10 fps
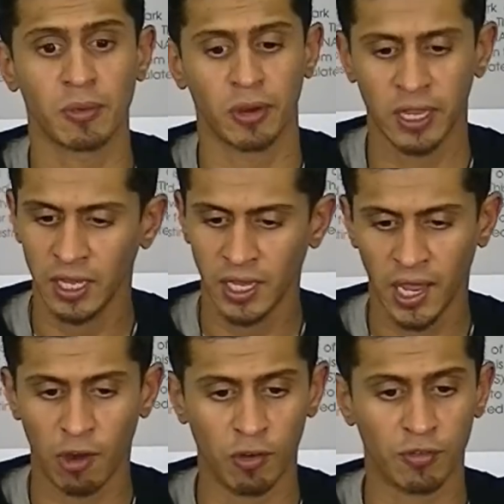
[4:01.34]
memory.
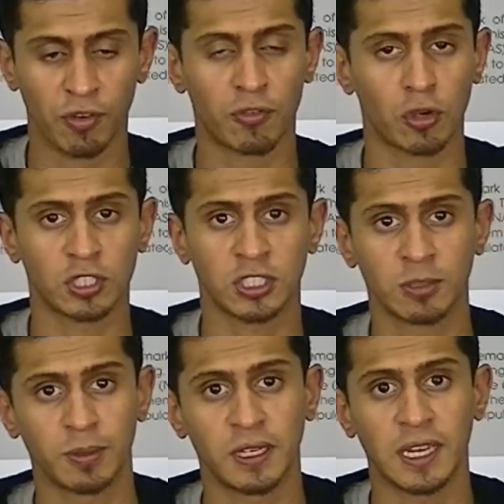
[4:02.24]
However, of course, if
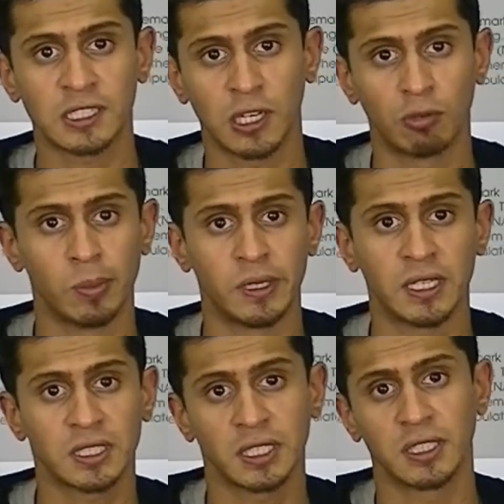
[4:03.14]
Simply NAS here, we'll be
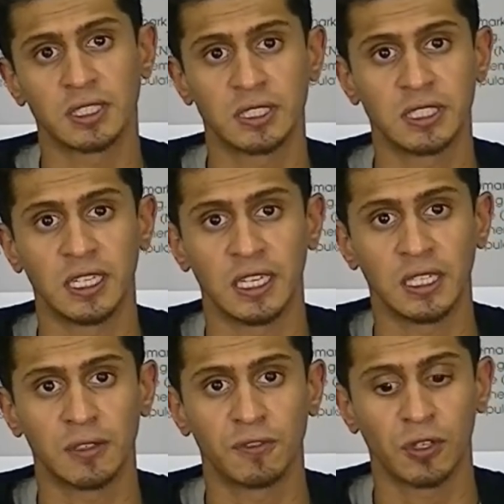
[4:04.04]
testing the 16
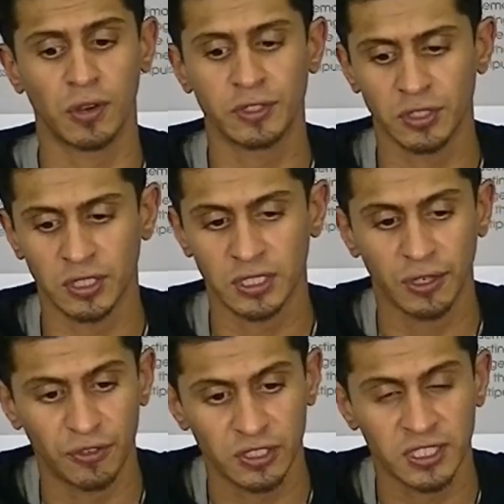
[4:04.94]
gig configuration to
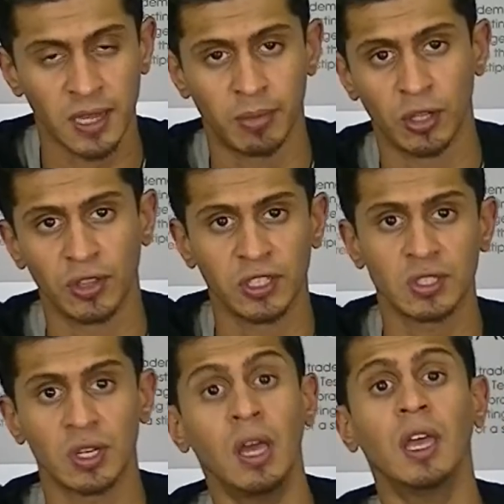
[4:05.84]
see if it's stable on
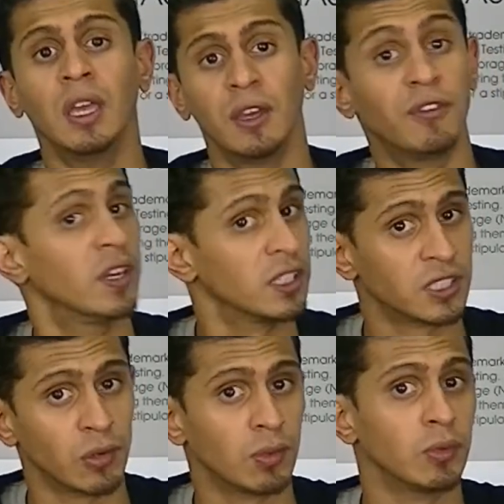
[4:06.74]
this. If it
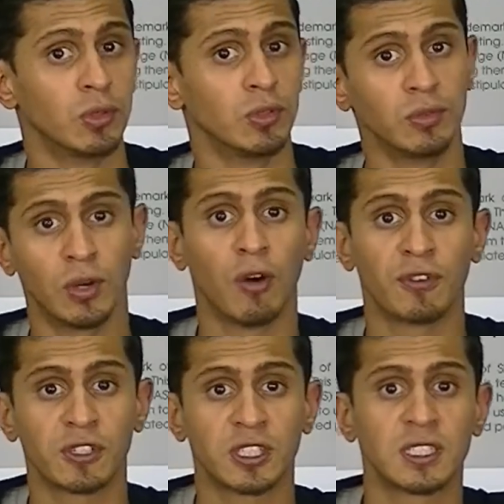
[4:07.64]
is, then we will
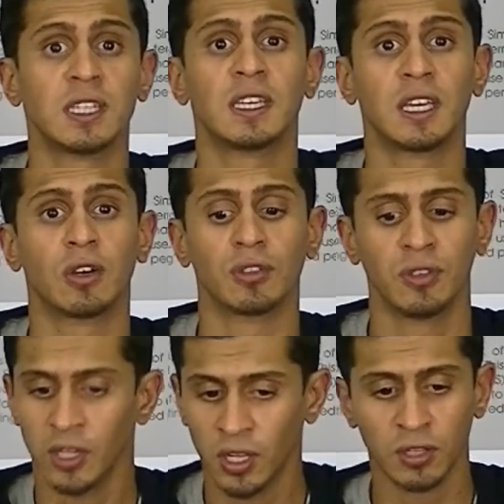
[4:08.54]
offer 16 gig
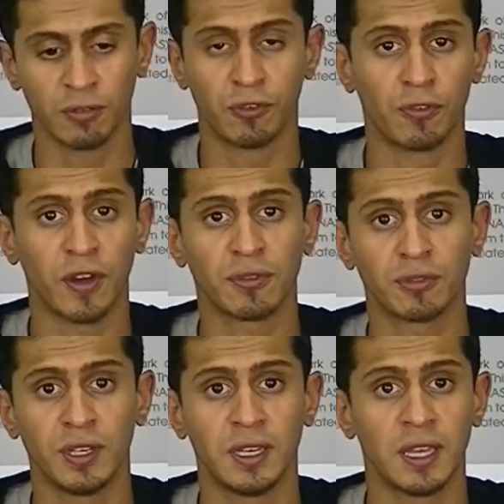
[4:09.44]
on the
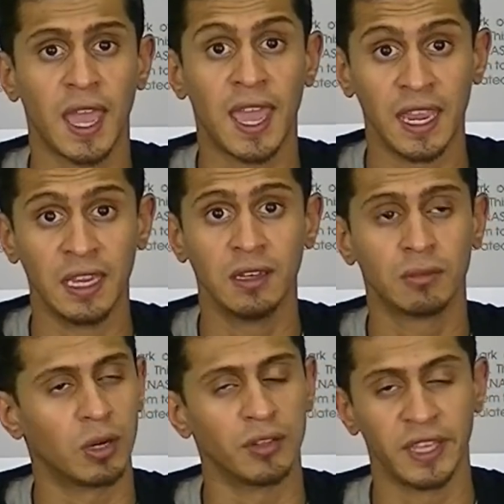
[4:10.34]
453A,
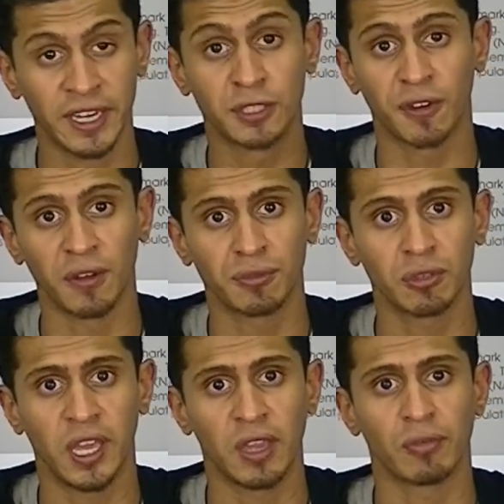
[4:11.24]
well, the
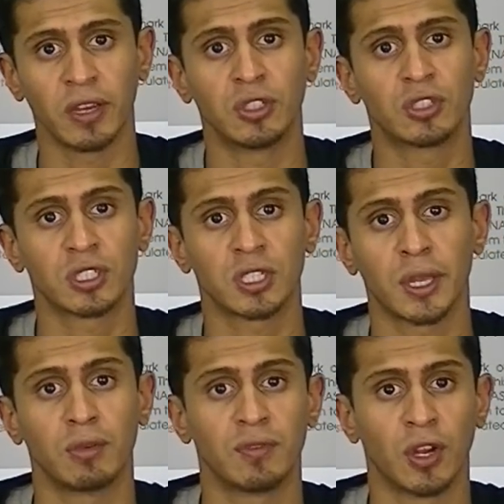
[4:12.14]
X53A range, just
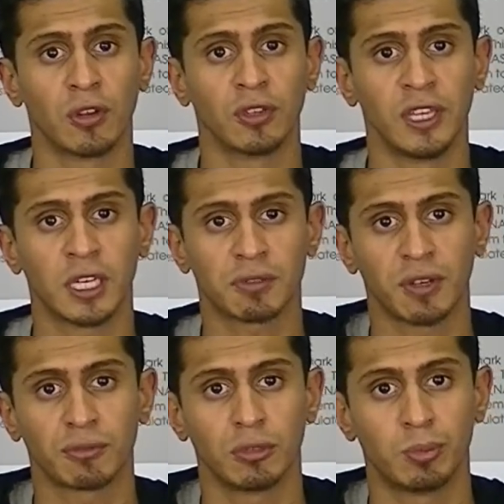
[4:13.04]
like we've done on the
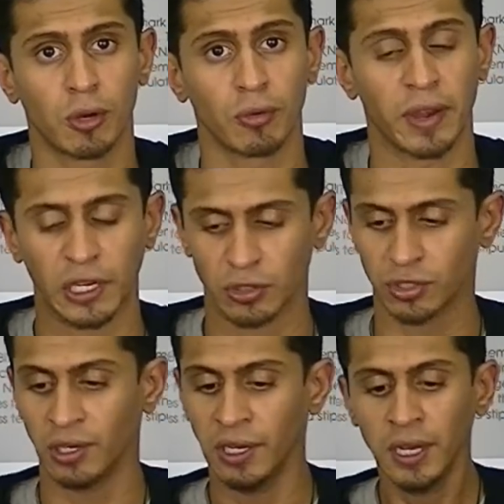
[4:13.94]
X53 Pro
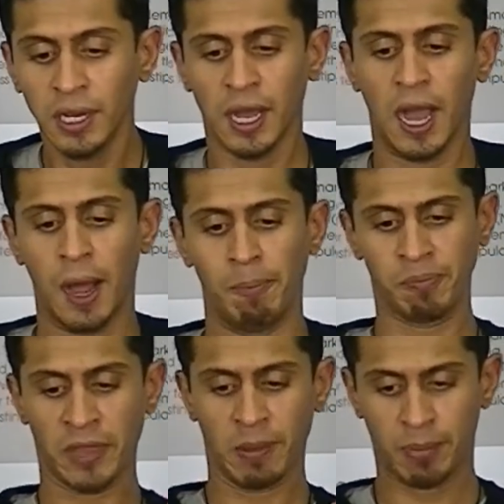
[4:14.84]
range.
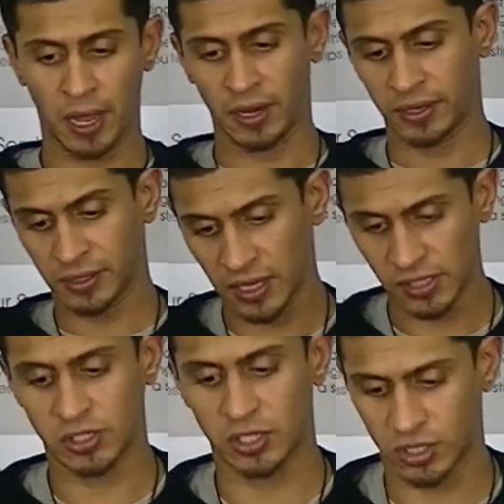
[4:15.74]
Um, but
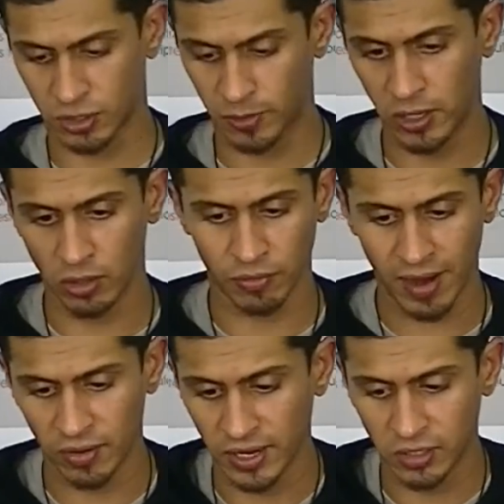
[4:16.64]
let's just spin you
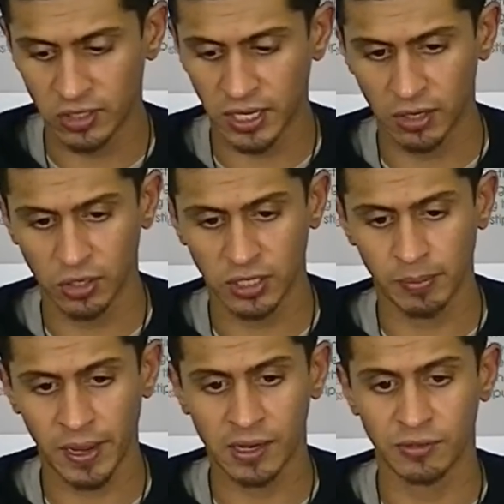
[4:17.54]
around and you take a look at
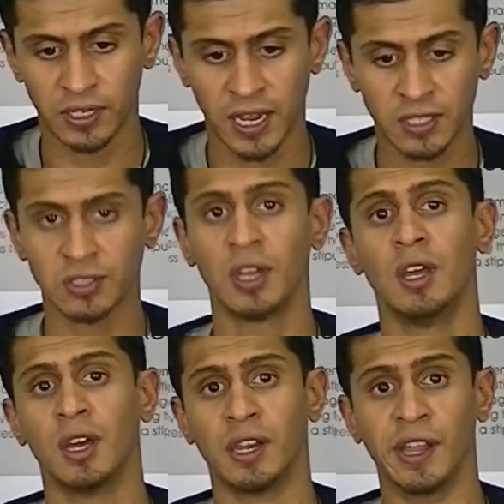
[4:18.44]
the back of the NAS.
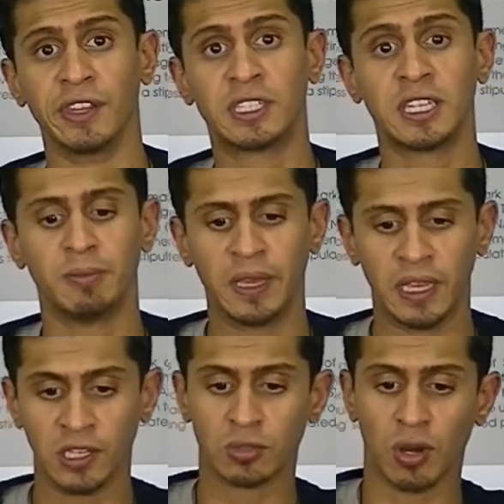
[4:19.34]
Another
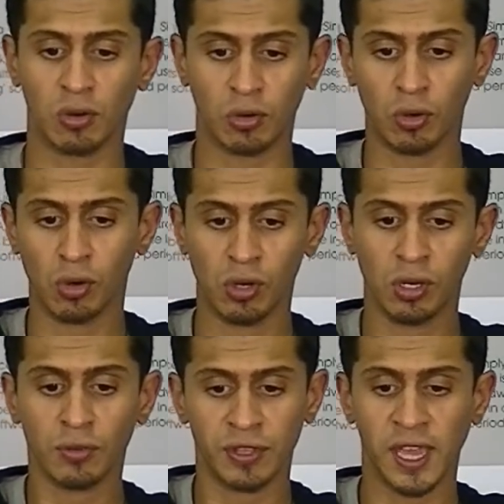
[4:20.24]
tidbit as well,
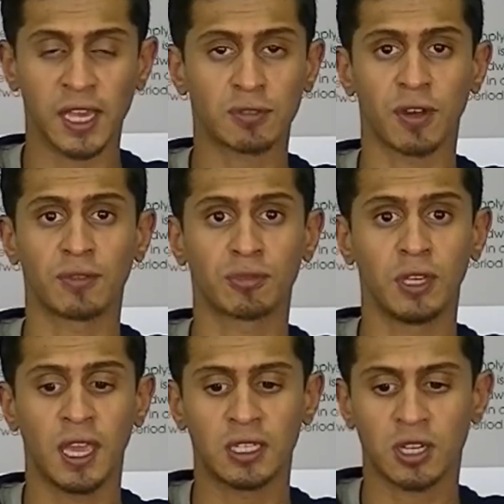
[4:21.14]
all of the
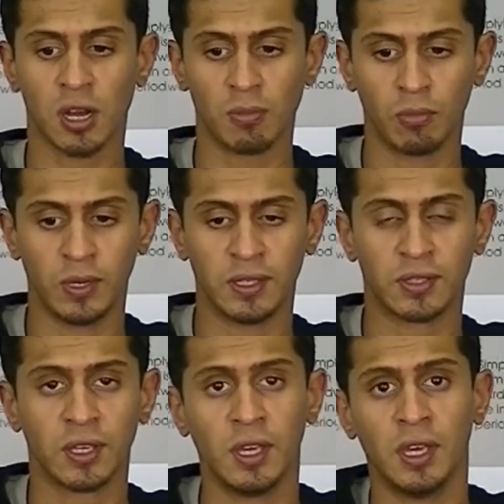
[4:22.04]
X53As come
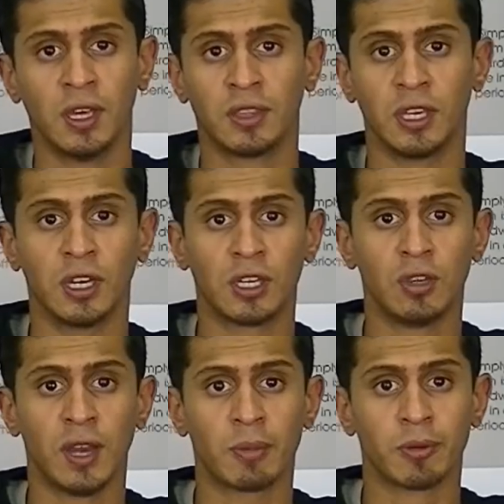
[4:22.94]
with the
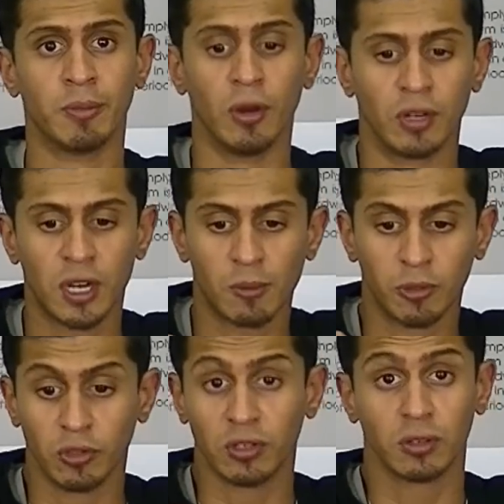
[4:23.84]
QNAP remote
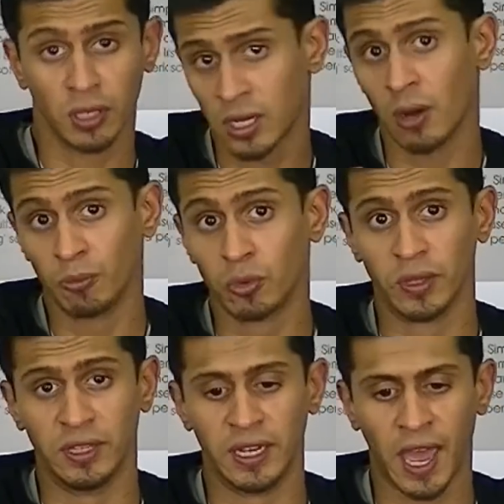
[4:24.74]
coupled, it comes
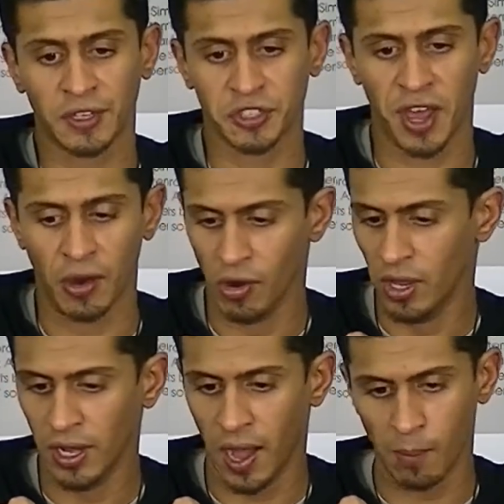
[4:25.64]
with the NAS now.
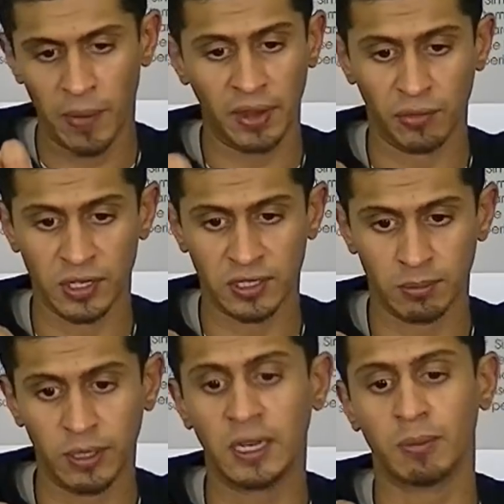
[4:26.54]
Uh, main
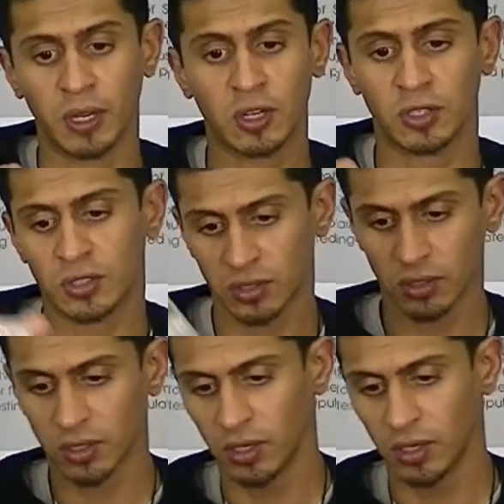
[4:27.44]
reason being because